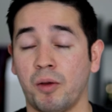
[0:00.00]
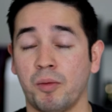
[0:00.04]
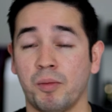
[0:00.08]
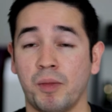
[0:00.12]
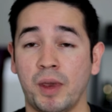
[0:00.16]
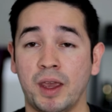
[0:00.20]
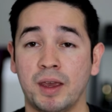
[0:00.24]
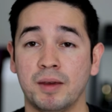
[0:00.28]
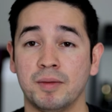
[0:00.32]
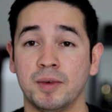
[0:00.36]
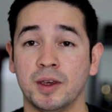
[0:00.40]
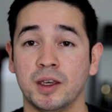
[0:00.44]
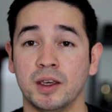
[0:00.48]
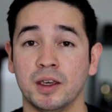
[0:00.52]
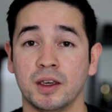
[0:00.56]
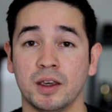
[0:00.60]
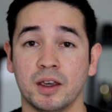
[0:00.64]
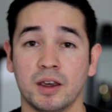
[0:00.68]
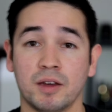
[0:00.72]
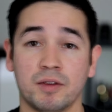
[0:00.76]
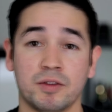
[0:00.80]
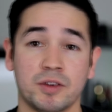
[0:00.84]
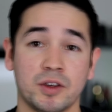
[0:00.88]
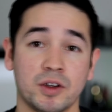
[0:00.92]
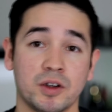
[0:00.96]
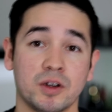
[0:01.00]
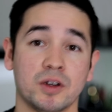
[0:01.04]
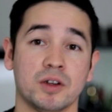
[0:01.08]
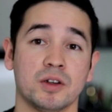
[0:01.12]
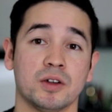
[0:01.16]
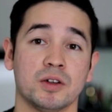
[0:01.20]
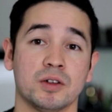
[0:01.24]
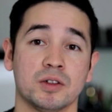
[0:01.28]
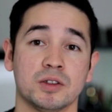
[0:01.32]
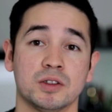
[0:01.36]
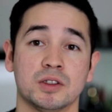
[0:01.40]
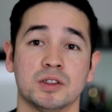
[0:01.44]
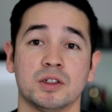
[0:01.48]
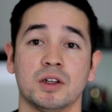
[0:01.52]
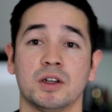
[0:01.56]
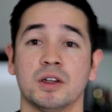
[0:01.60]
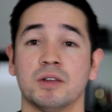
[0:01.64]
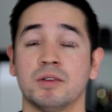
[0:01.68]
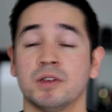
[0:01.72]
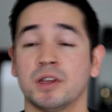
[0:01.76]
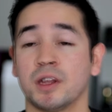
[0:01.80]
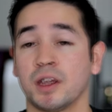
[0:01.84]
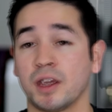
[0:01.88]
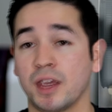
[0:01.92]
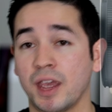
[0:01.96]
maybe if you're starting
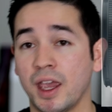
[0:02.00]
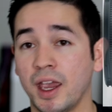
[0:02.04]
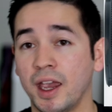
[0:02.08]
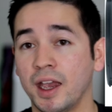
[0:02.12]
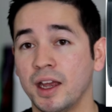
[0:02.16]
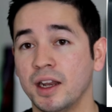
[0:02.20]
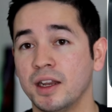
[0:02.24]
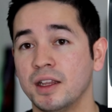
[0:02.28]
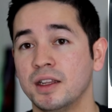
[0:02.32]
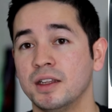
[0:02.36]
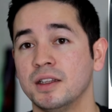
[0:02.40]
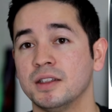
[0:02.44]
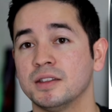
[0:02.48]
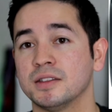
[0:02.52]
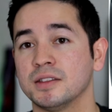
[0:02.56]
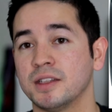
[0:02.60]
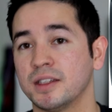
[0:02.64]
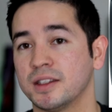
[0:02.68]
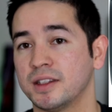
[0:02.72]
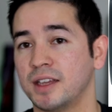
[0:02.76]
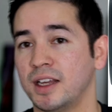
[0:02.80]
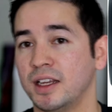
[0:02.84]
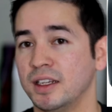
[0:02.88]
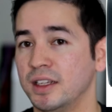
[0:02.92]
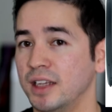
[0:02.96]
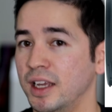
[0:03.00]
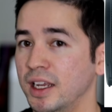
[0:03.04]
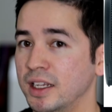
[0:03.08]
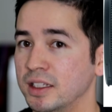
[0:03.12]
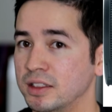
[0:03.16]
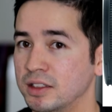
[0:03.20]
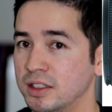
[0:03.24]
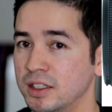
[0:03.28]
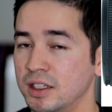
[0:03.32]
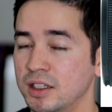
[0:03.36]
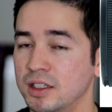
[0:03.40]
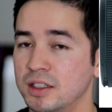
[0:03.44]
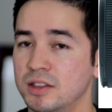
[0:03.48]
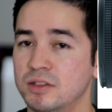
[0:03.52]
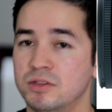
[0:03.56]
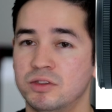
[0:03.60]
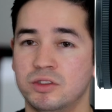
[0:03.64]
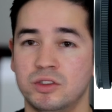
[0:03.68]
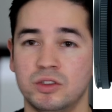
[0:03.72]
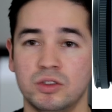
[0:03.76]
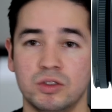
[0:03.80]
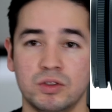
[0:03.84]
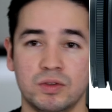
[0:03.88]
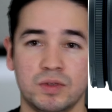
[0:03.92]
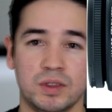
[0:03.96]
with a Canon, it's like that 18
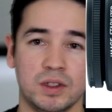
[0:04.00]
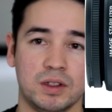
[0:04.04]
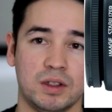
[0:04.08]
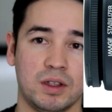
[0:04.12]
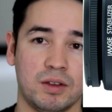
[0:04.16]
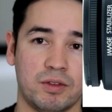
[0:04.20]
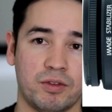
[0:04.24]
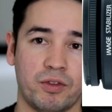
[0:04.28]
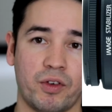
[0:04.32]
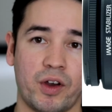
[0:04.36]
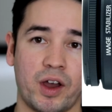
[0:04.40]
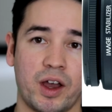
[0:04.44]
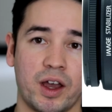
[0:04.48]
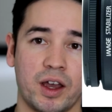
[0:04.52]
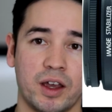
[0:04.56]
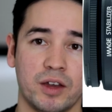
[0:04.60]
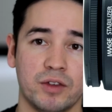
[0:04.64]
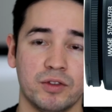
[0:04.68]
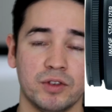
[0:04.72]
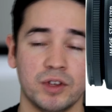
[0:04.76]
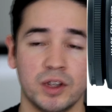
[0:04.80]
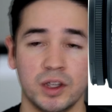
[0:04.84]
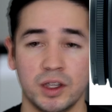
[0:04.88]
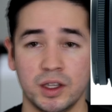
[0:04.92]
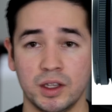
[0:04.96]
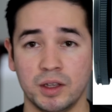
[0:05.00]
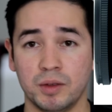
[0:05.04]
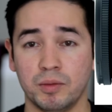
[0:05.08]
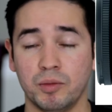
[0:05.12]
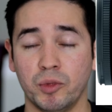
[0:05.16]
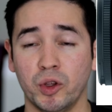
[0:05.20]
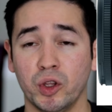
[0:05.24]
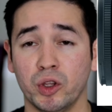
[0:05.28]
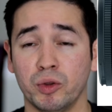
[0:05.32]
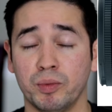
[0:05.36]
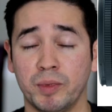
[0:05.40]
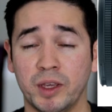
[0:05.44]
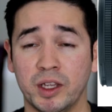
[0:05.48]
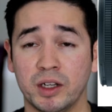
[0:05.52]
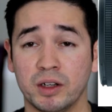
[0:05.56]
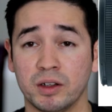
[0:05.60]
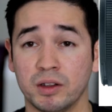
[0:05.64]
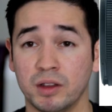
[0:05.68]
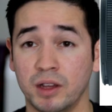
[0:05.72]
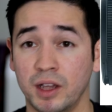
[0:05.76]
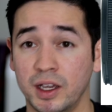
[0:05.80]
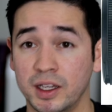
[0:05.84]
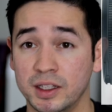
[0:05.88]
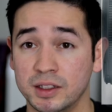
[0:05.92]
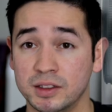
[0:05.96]
to 55 millimeter
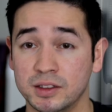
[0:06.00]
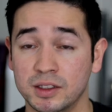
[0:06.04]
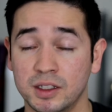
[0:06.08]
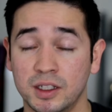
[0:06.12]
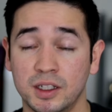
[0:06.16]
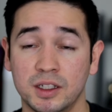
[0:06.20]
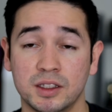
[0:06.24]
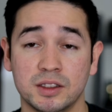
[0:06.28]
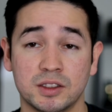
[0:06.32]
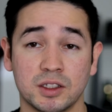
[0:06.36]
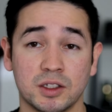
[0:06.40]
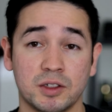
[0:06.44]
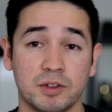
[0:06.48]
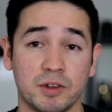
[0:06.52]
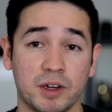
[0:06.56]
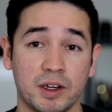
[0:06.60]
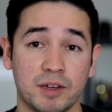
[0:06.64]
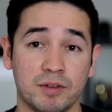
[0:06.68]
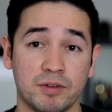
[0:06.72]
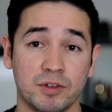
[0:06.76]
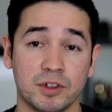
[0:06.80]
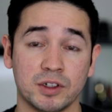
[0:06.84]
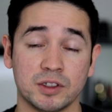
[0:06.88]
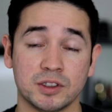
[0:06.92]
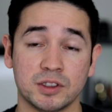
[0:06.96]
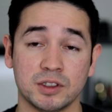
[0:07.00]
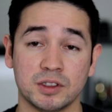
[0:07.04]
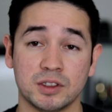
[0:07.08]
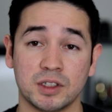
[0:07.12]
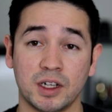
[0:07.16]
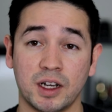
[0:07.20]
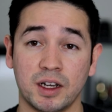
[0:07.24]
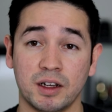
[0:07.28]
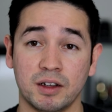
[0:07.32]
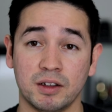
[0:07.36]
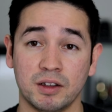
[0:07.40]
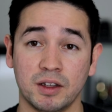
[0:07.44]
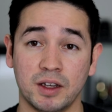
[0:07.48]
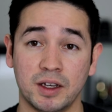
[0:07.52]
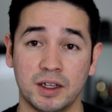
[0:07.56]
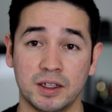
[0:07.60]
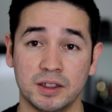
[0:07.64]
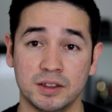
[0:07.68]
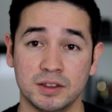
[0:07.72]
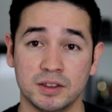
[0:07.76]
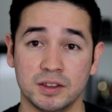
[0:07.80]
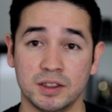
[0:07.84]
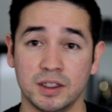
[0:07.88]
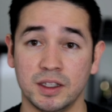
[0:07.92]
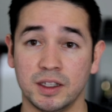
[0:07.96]
lens. It's a great versatile
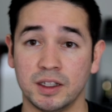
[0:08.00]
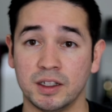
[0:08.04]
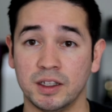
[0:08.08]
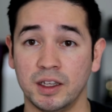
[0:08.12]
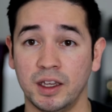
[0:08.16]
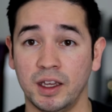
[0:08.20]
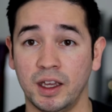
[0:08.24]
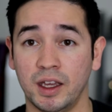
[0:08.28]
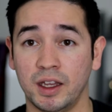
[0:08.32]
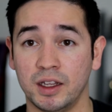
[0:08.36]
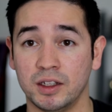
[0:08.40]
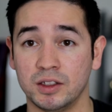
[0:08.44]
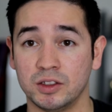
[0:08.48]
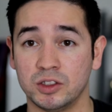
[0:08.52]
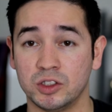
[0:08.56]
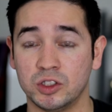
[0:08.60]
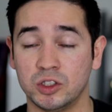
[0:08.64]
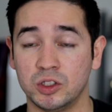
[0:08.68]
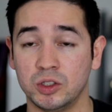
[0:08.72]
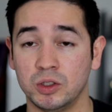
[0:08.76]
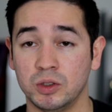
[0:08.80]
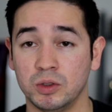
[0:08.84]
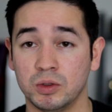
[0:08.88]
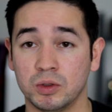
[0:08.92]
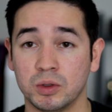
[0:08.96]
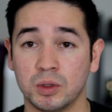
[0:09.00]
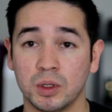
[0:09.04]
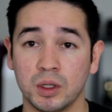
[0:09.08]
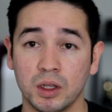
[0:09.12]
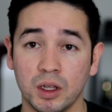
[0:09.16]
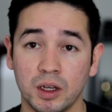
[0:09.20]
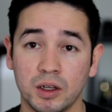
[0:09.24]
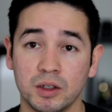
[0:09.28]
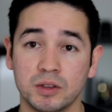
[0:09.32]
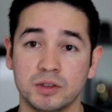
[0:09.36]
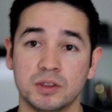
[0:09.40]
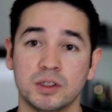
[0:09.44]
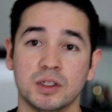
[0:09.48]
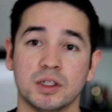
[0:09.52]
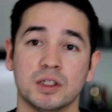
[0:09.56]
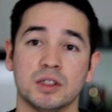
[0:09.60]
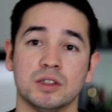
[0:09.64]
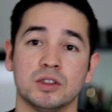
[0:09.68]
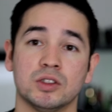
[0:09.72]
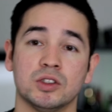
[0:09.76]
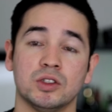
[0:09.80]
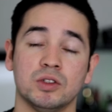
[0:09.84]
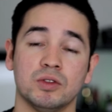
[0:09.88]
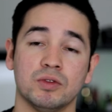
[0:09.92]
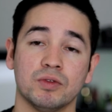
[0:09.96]
lens. It can shoot close, it
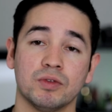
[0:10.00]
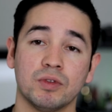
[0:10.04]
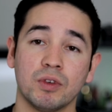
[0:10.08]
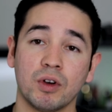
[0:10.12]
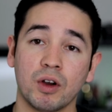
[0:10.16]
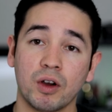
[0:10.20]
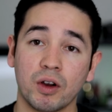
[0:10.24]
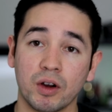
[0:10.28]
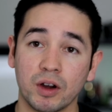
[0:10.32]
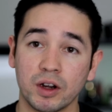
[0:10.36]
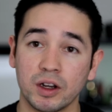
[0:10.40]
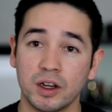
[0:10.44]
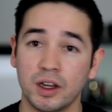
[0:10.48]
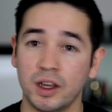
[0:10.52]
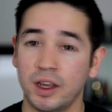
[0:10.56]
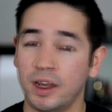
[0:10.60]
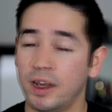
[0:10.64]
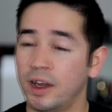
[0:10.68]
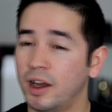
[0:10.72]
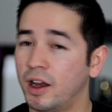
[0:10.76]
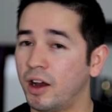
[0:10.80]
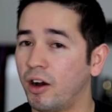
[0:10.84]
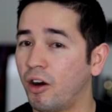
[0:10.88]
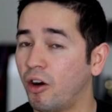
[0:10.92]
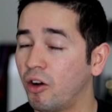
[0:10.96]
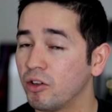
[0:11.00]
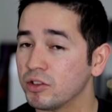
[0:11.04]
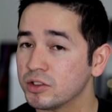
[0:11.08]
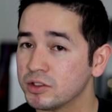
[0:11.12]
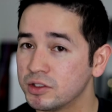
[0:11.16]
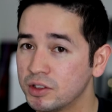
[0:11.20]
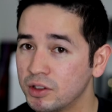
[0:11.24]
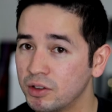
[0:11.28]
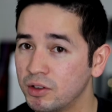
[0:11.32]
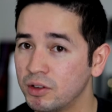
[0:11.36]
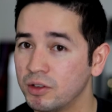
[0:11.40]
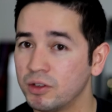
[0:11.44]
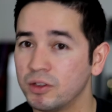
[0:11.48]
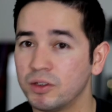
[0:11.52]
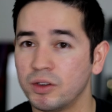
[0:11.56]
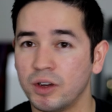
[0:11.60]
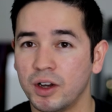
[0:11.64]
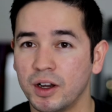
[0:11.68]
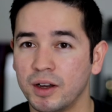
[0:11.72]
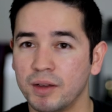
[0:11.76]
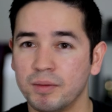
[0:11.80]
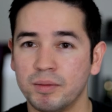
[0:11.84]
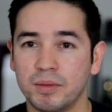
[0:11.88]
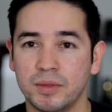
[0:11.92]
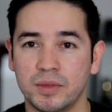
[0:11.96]
can shoot far.
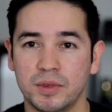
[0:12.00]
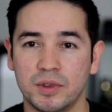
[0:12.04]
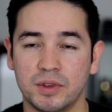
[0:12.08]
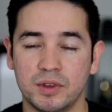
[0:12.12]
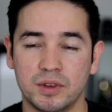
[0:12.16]
Also,